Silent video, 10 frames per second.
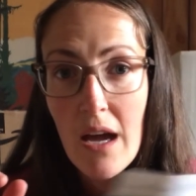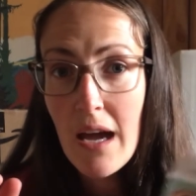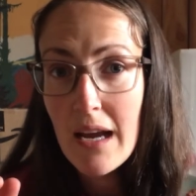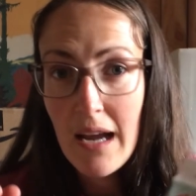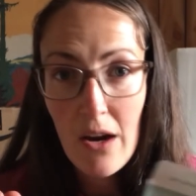
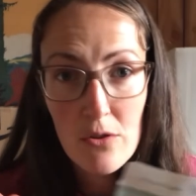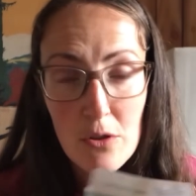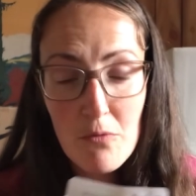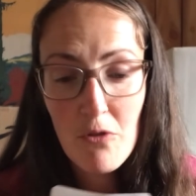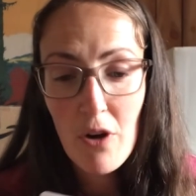an
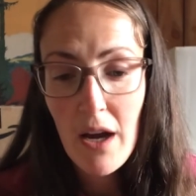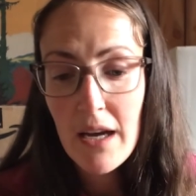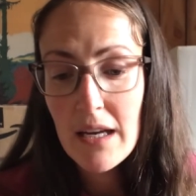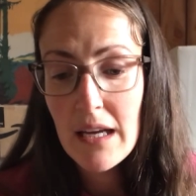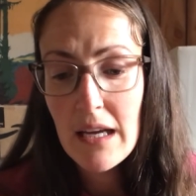heirloom
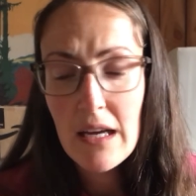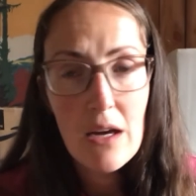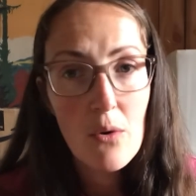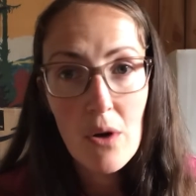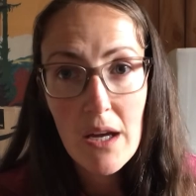variety,
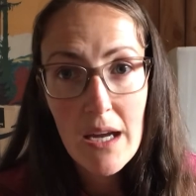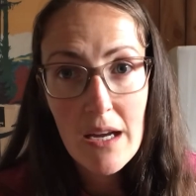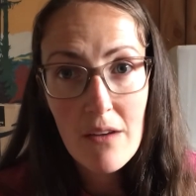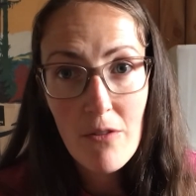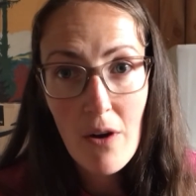an
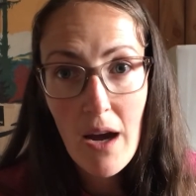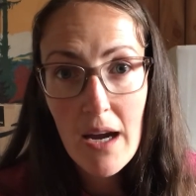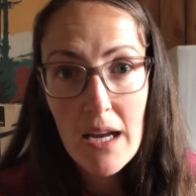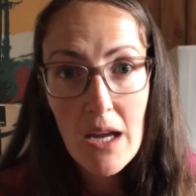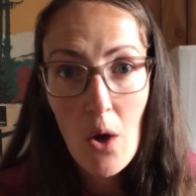organic
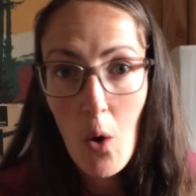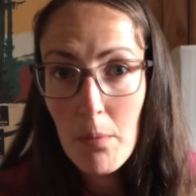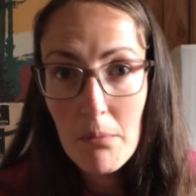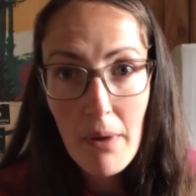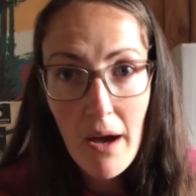variety,
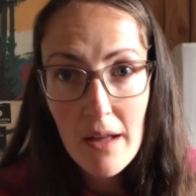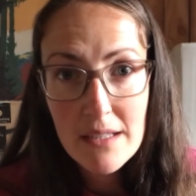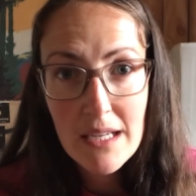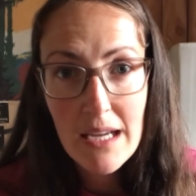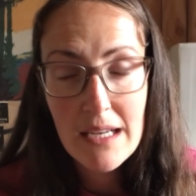open
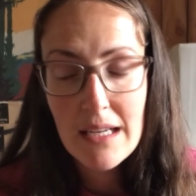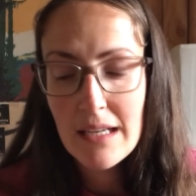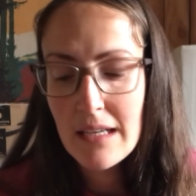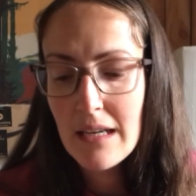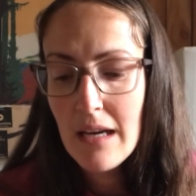pollinated.